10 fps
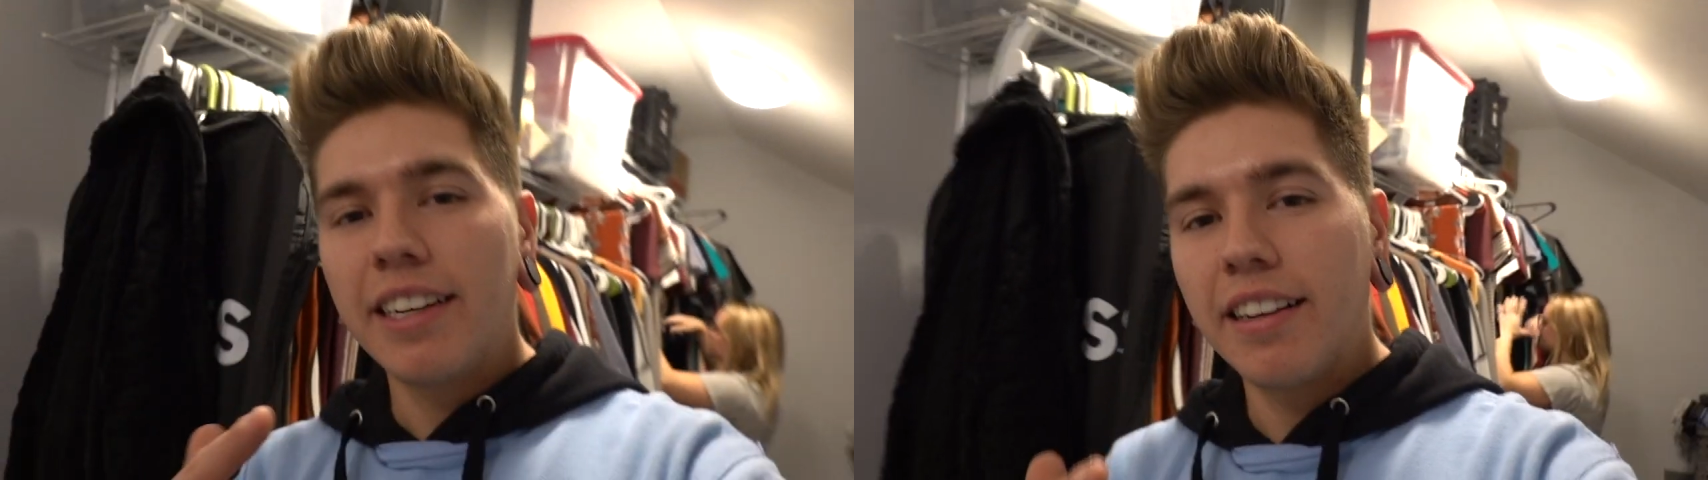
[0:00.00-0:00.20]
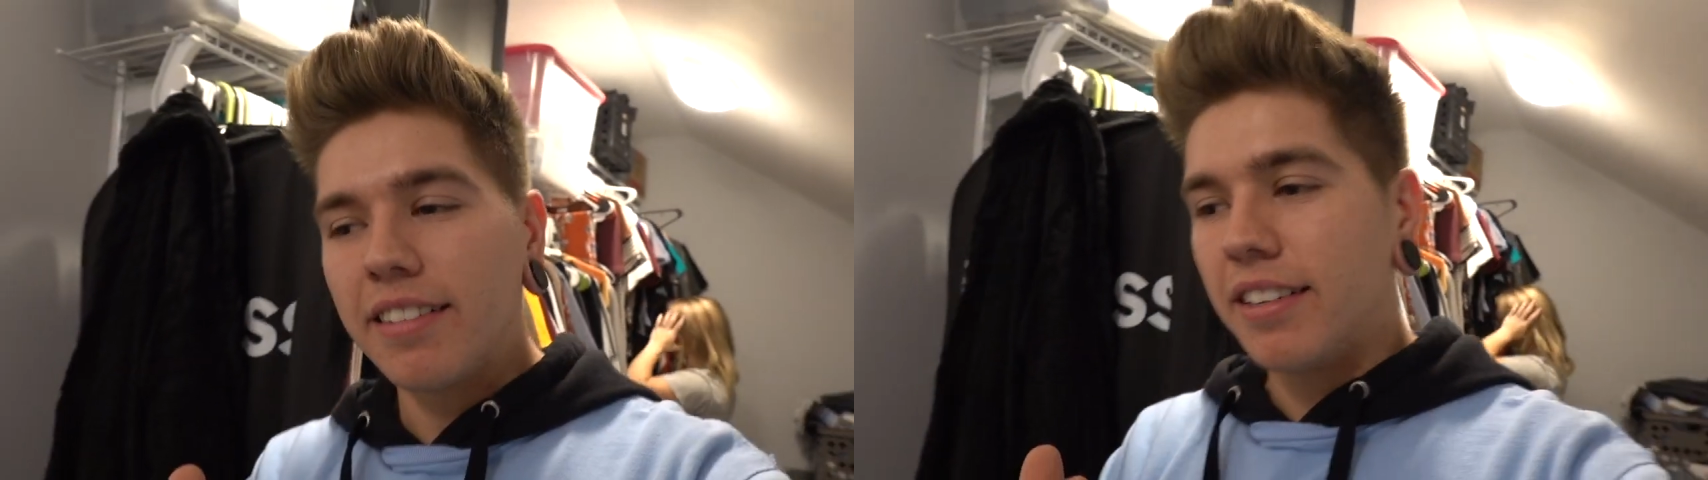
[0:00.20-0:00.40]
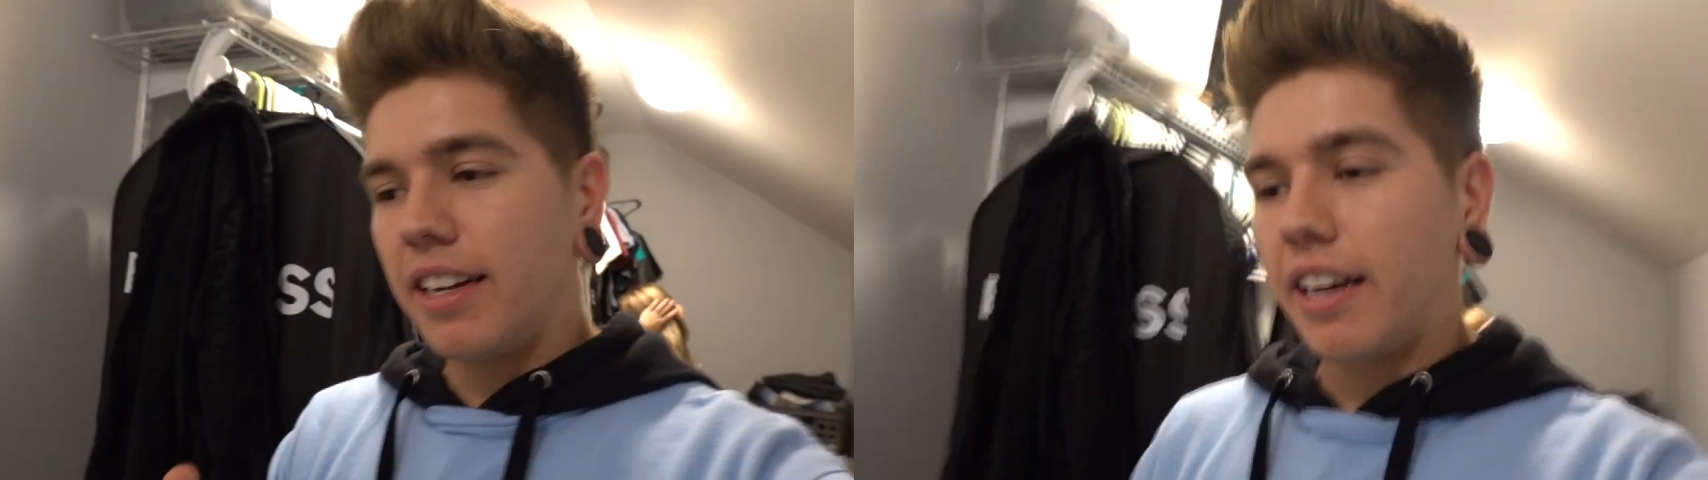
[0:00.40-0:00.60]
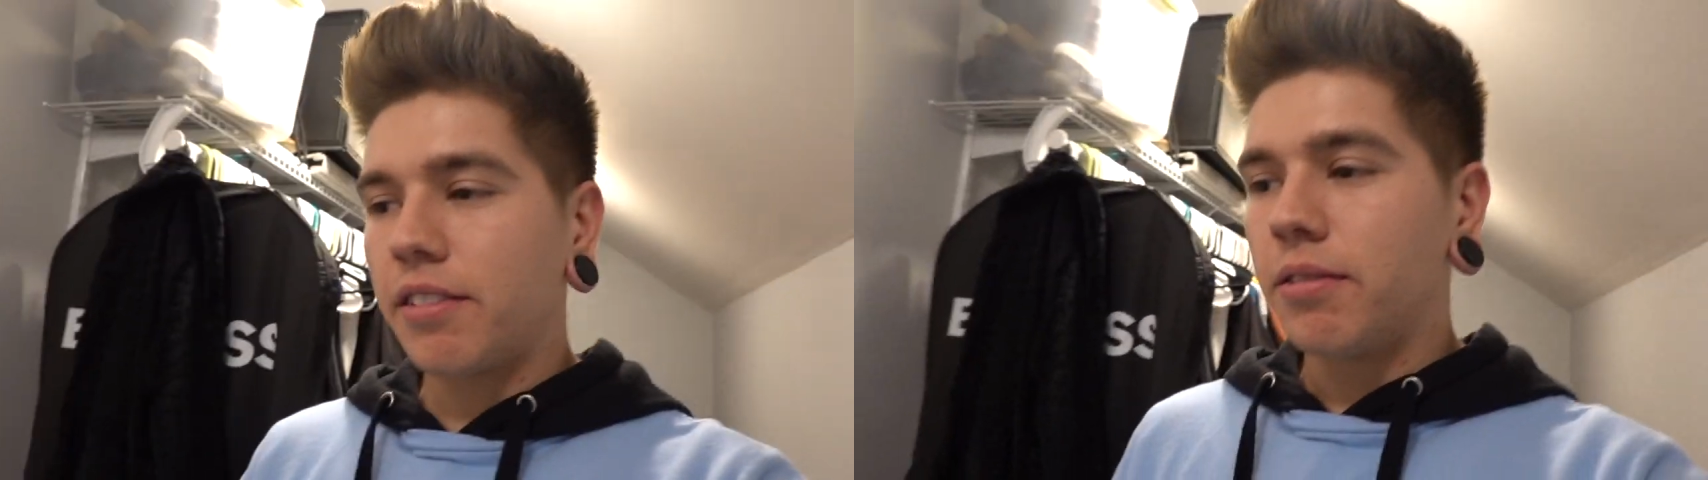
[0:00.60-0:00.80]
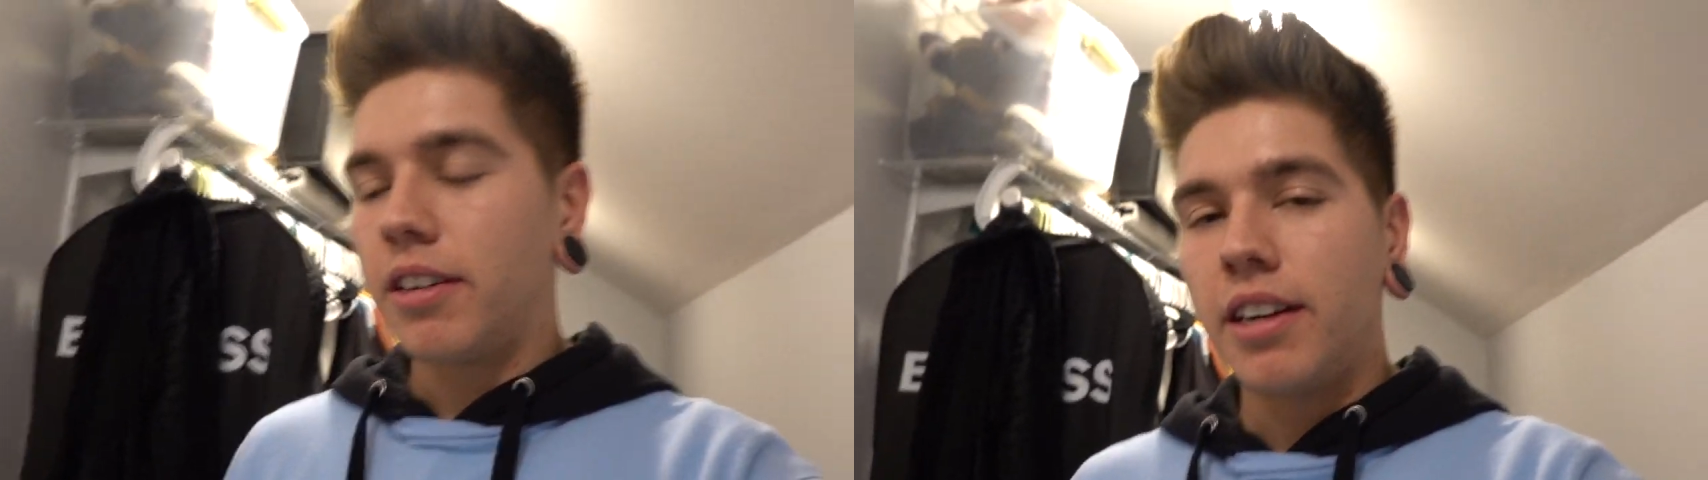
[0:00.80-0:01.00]
you guys in the
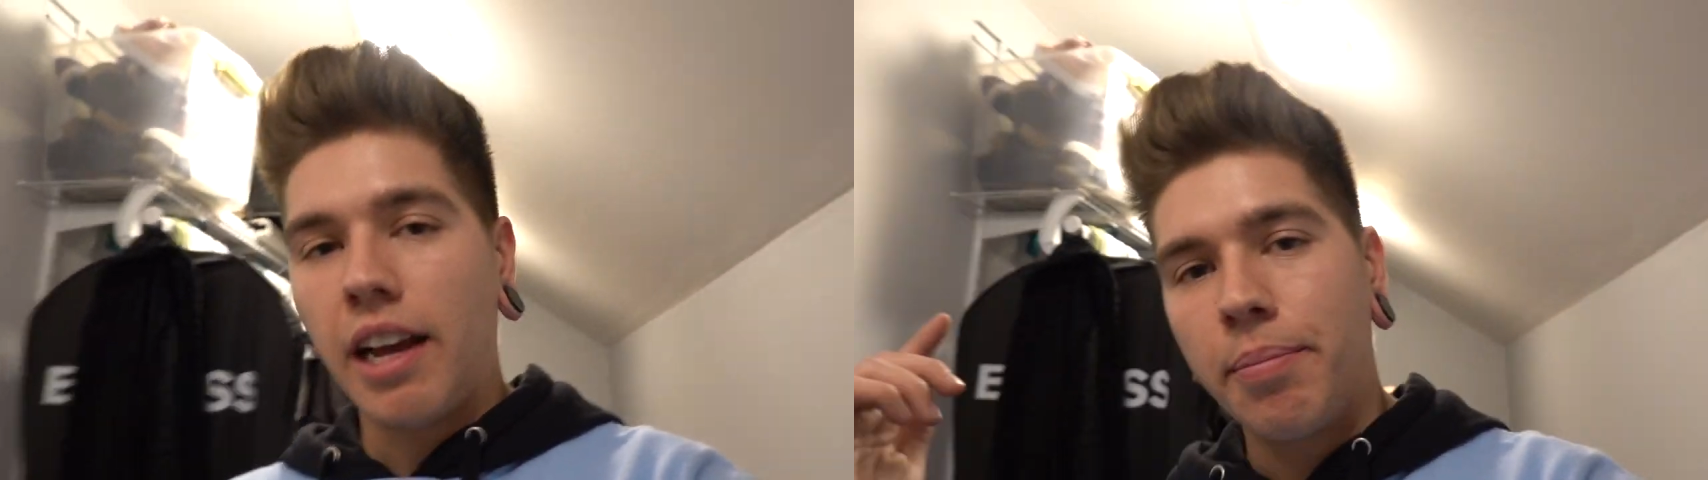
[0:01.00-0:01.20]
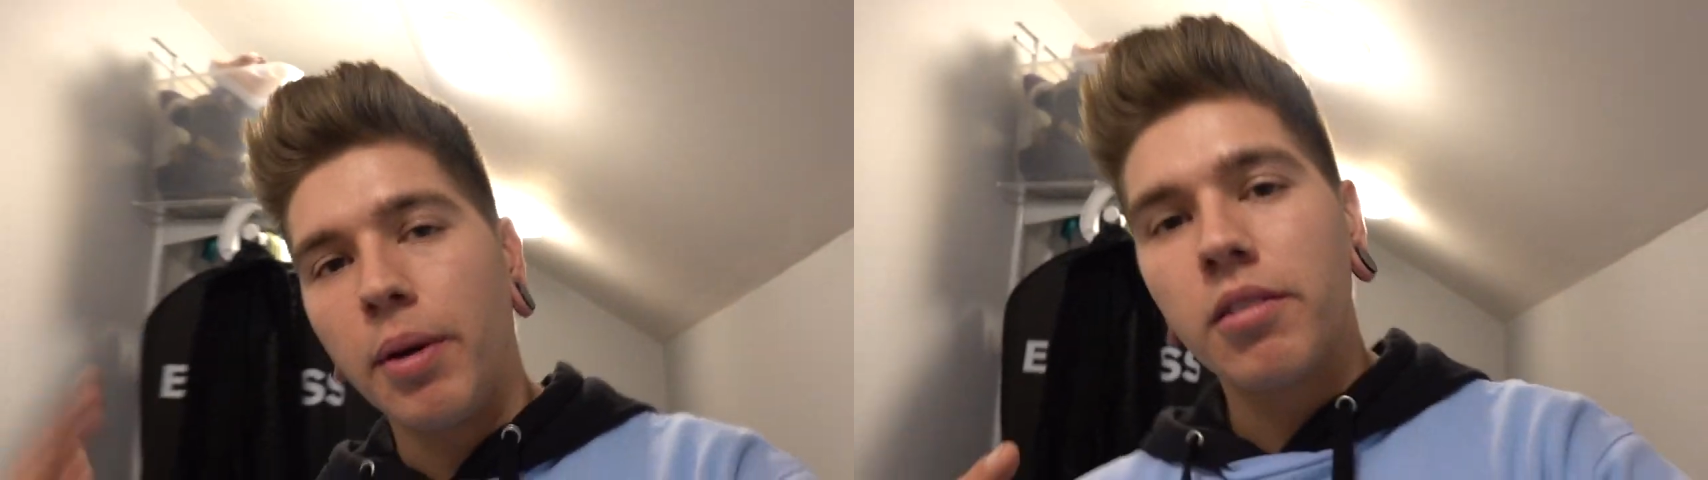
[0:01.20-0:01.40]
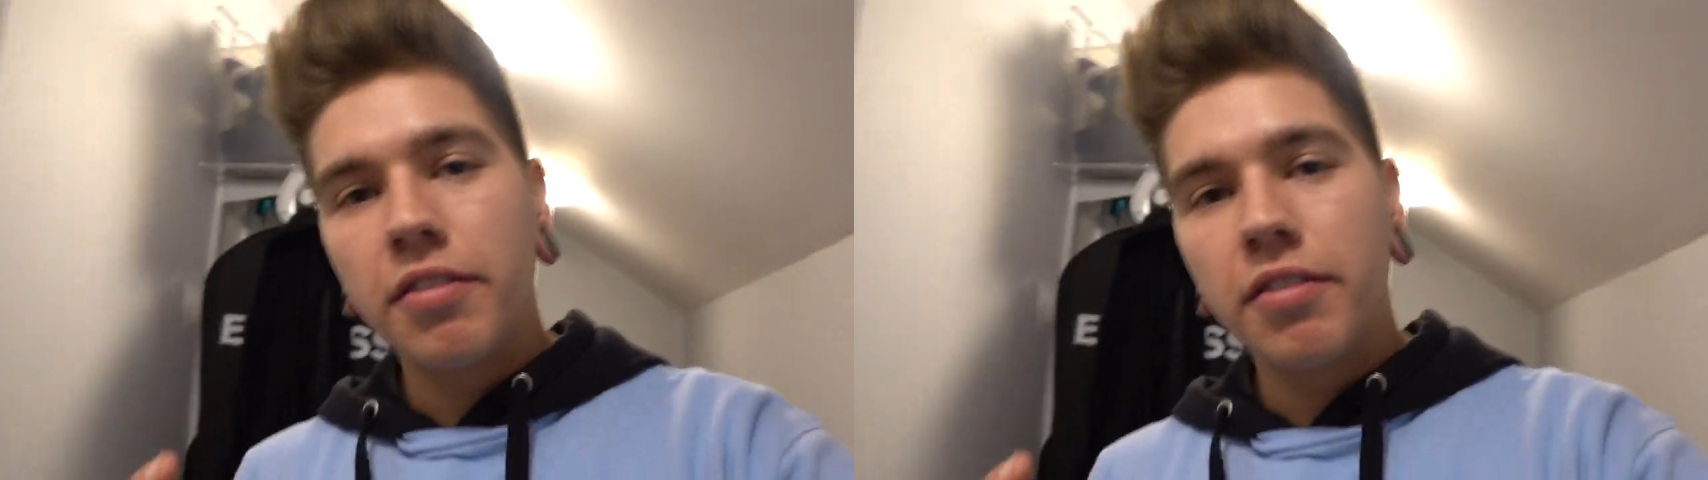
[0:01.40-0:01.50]
next one. I post